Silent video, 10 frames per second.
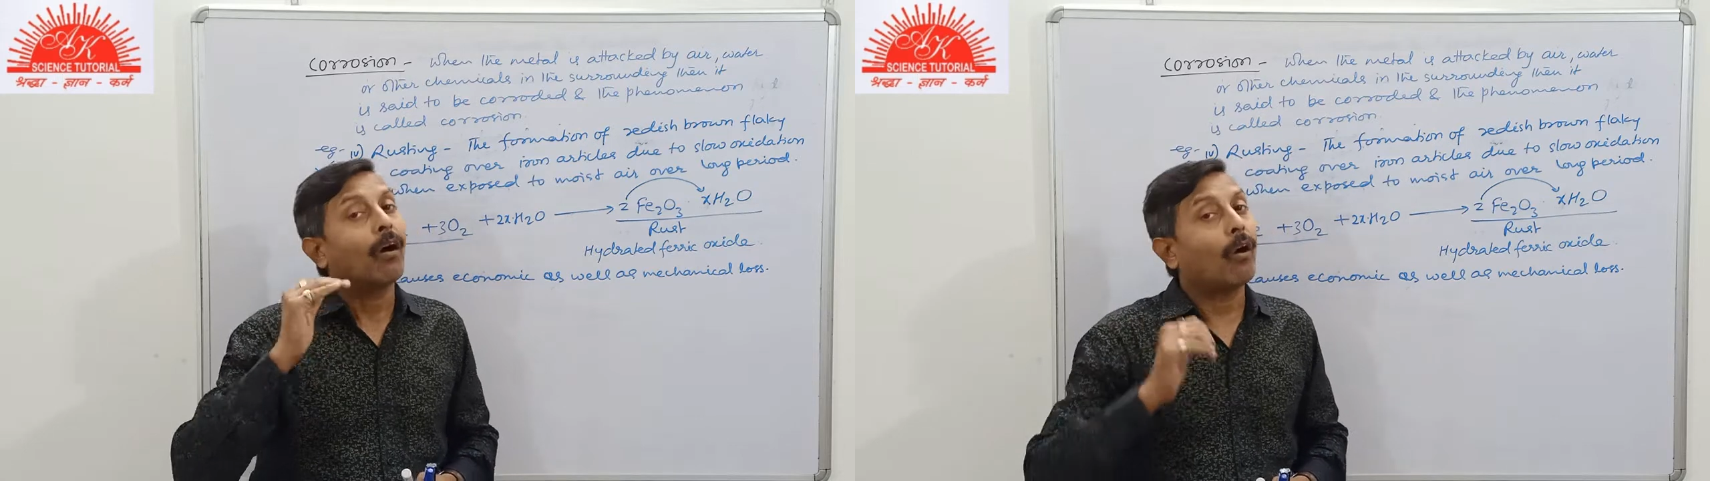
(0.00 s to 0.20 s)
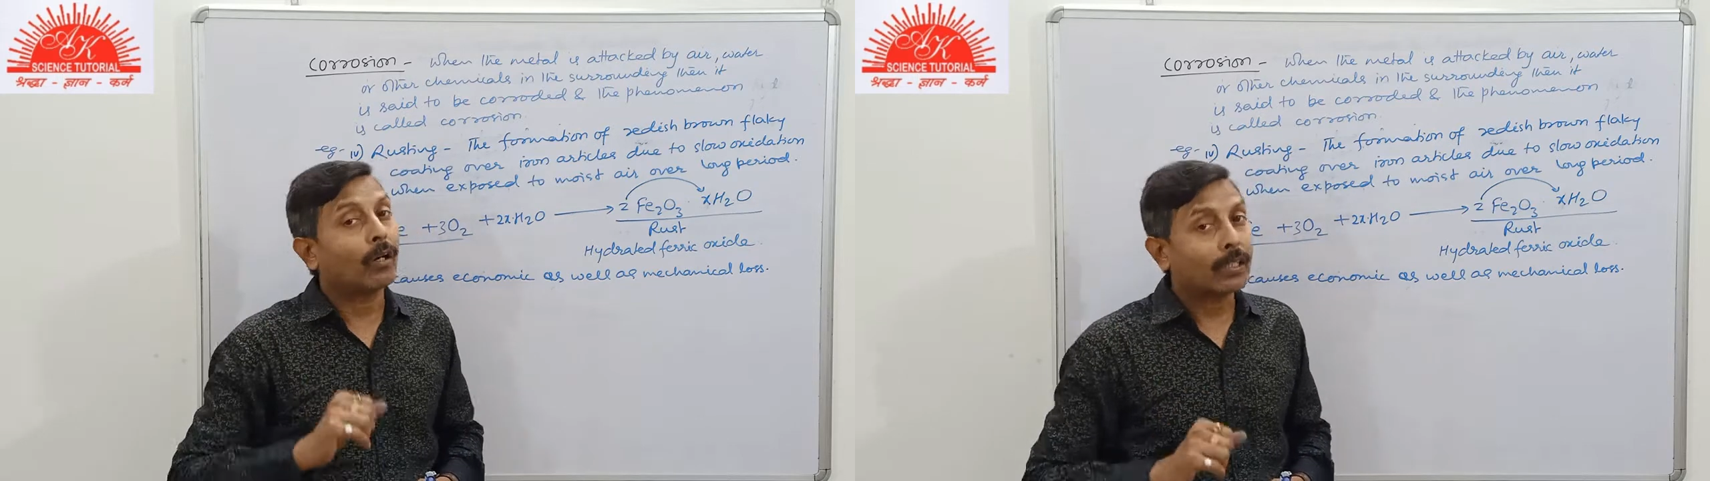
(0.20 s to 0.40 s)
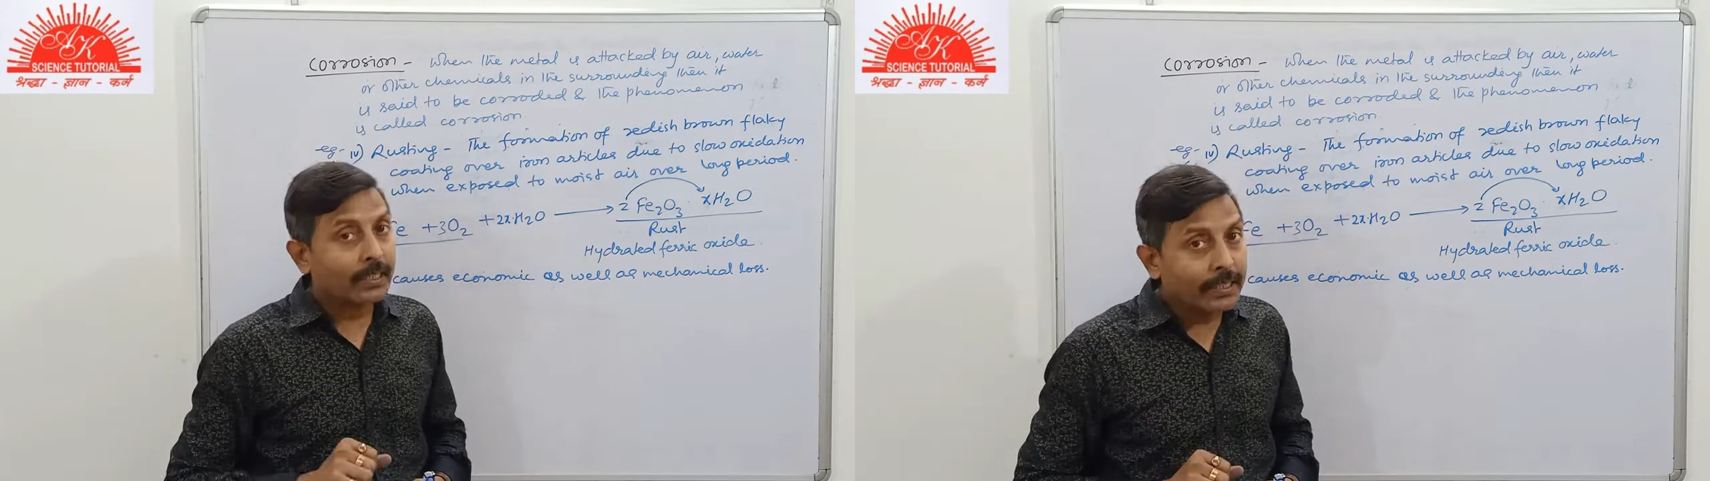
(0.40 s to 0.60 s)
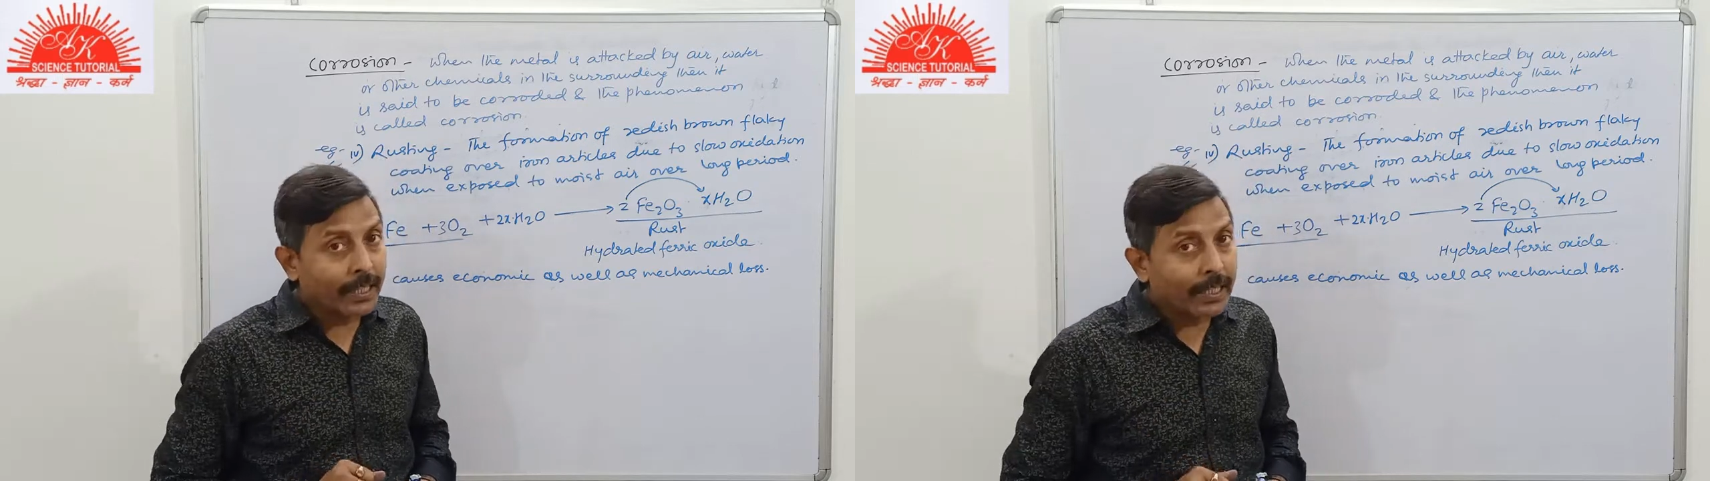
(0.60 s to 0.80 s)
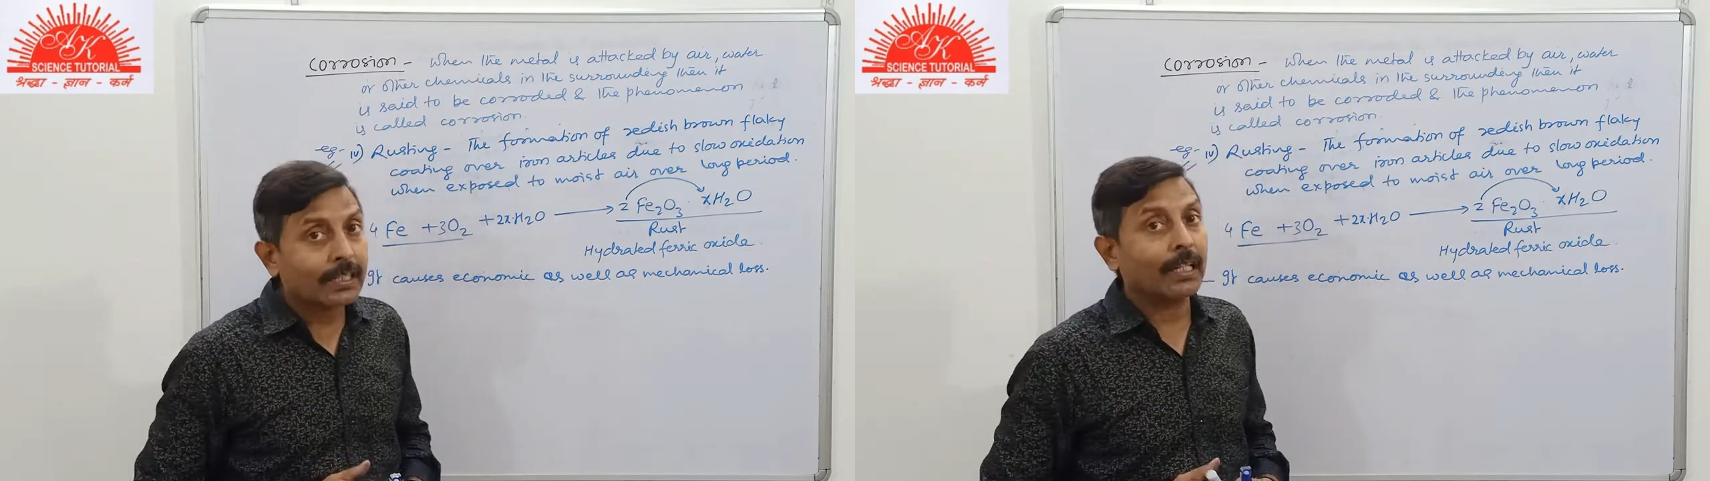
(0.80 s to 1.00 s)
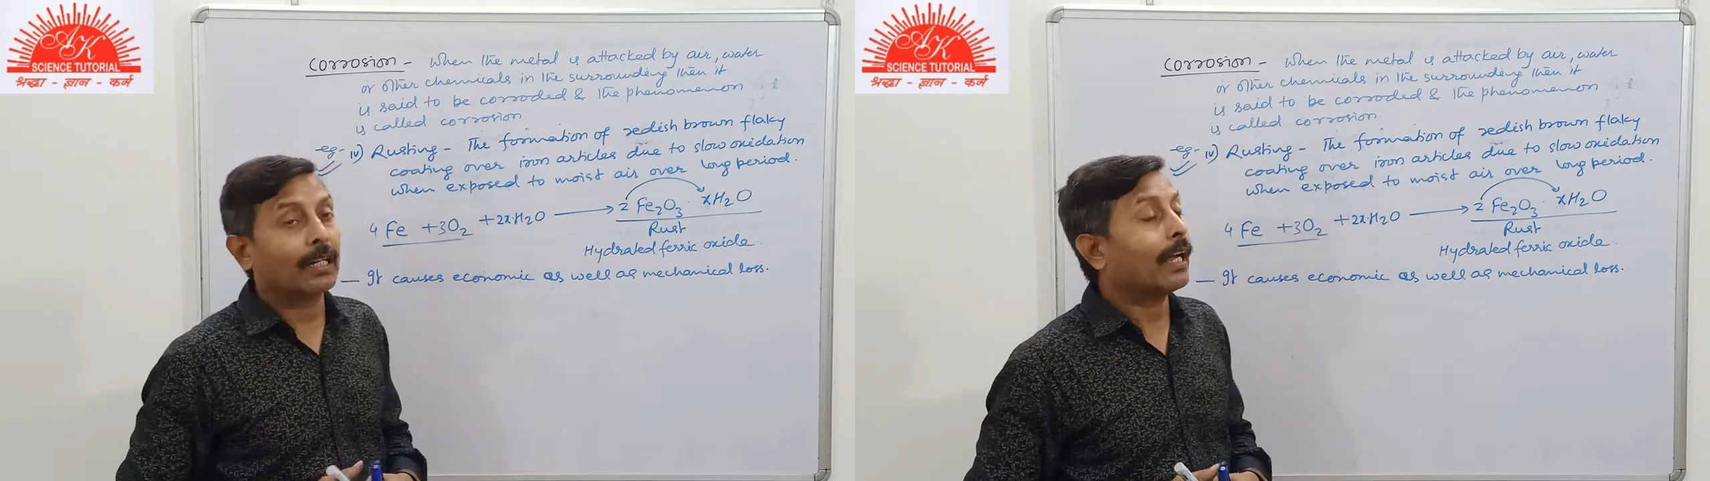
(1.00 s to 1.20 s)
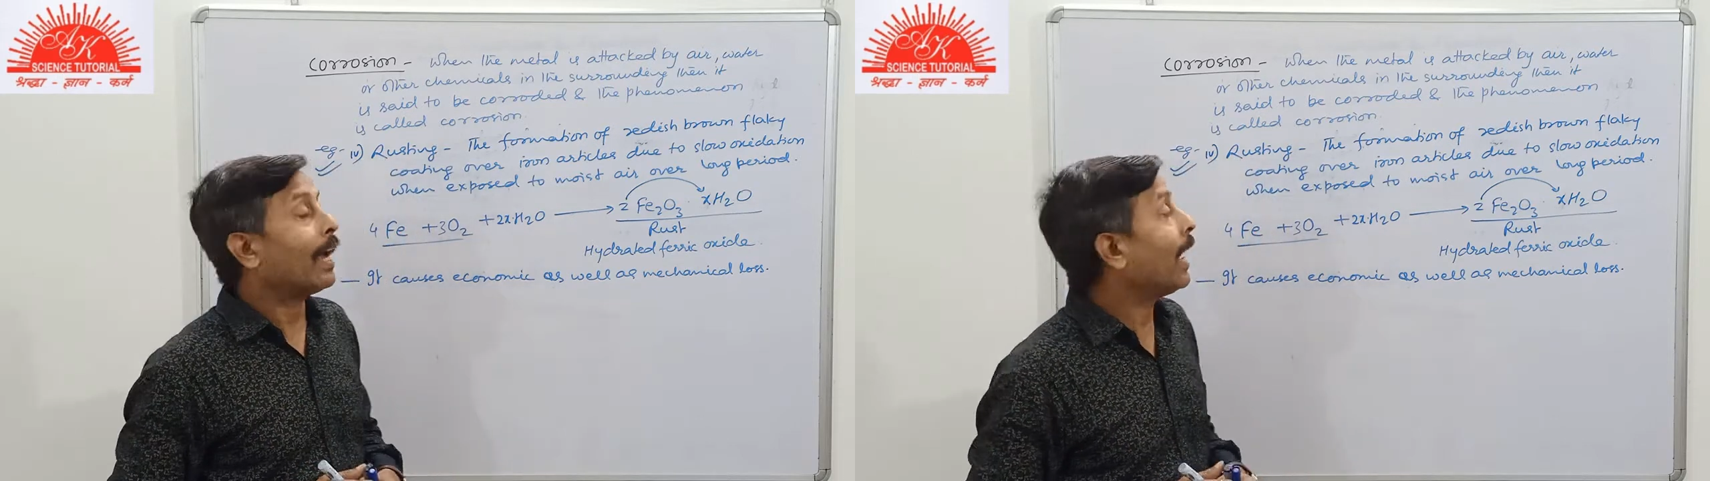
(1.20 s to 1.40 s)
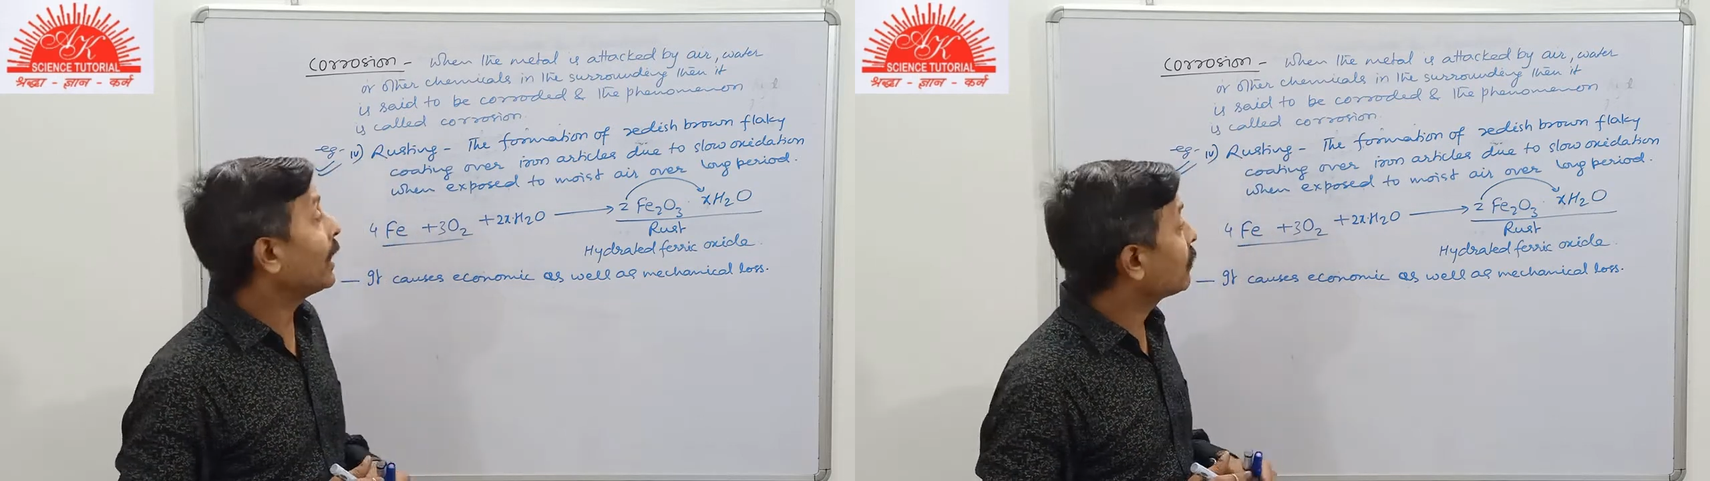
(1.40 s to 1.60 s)
oxidation.
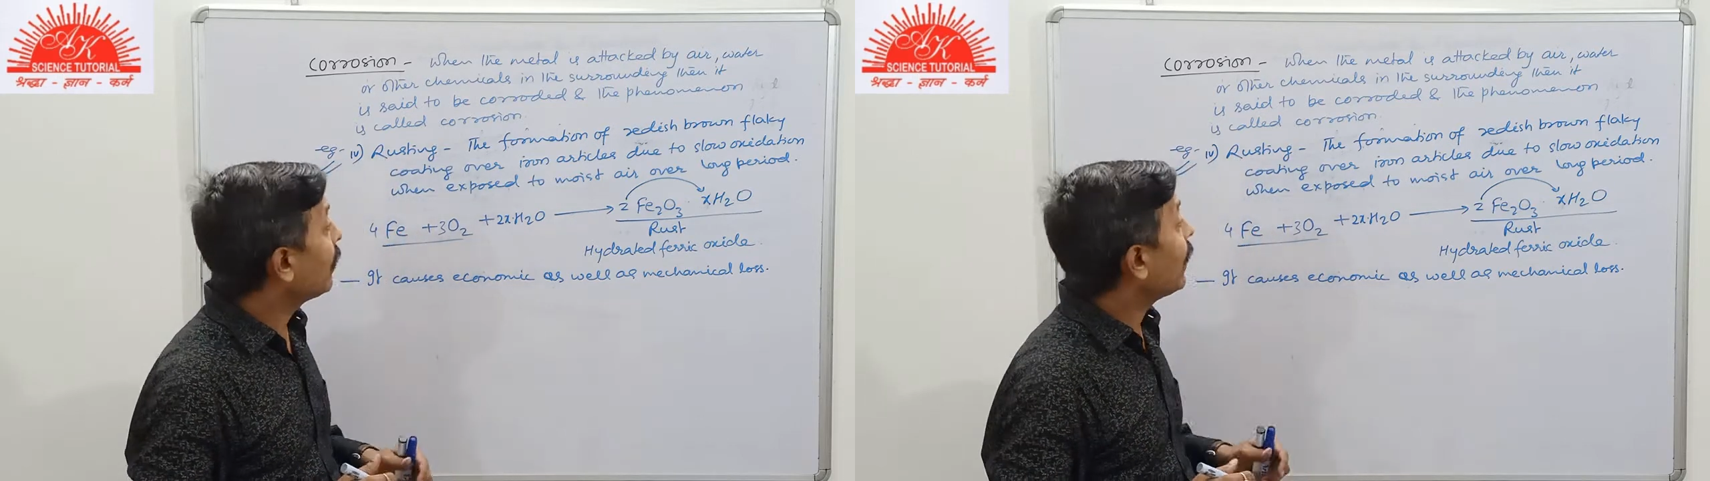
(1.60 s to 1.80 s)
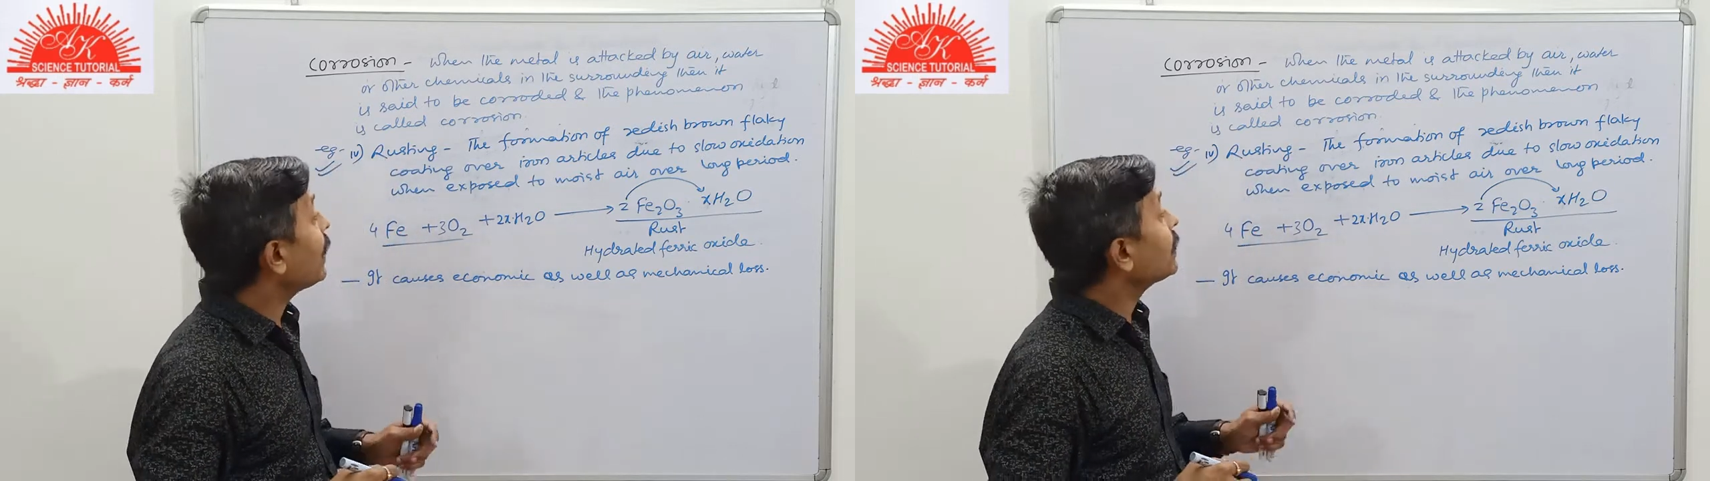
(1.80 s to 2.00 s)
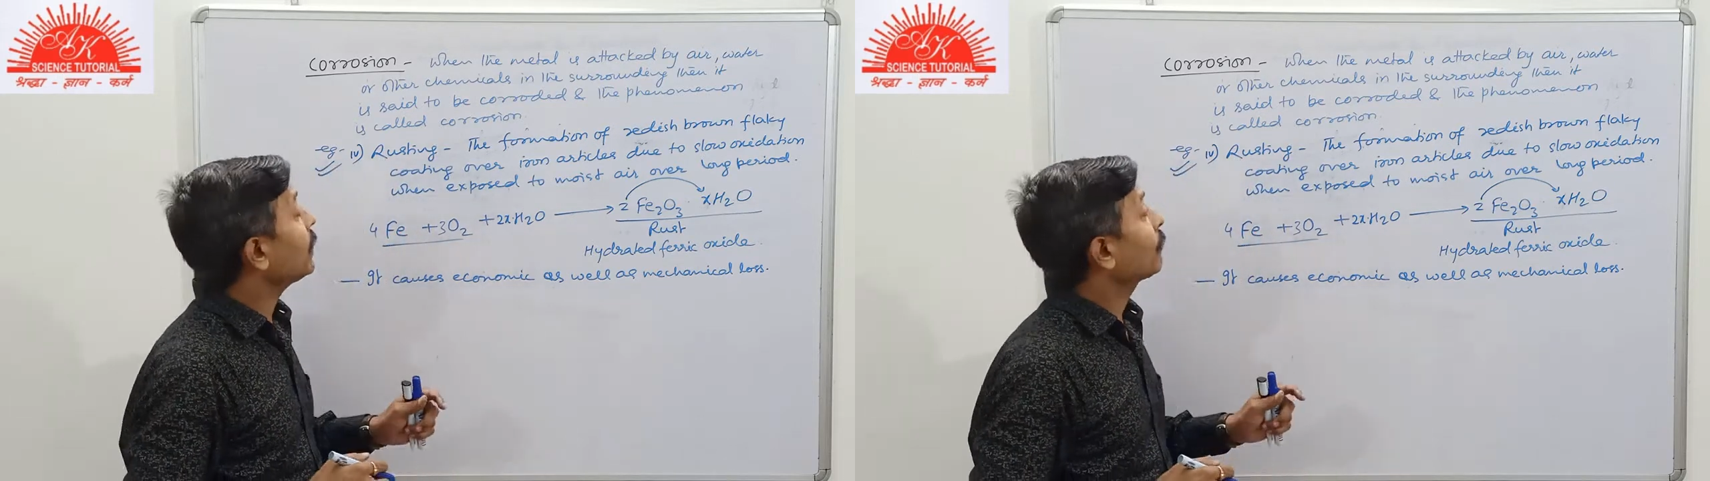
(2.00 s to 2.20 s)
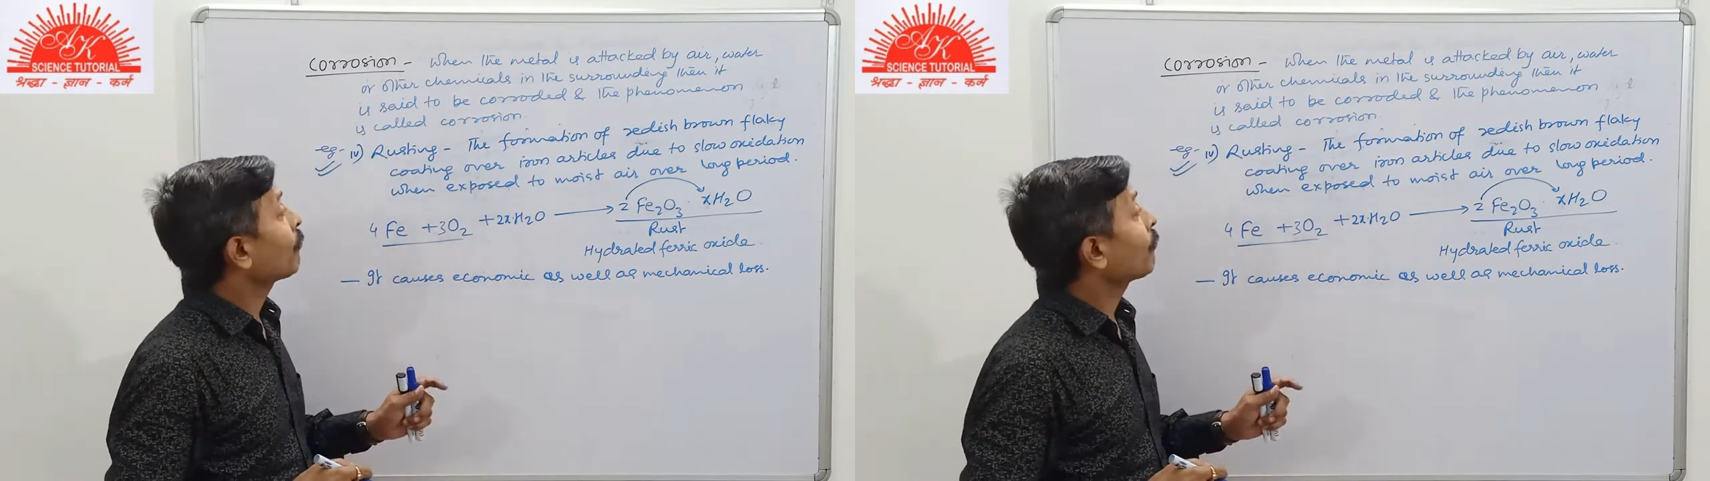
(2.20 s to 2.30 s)
As well as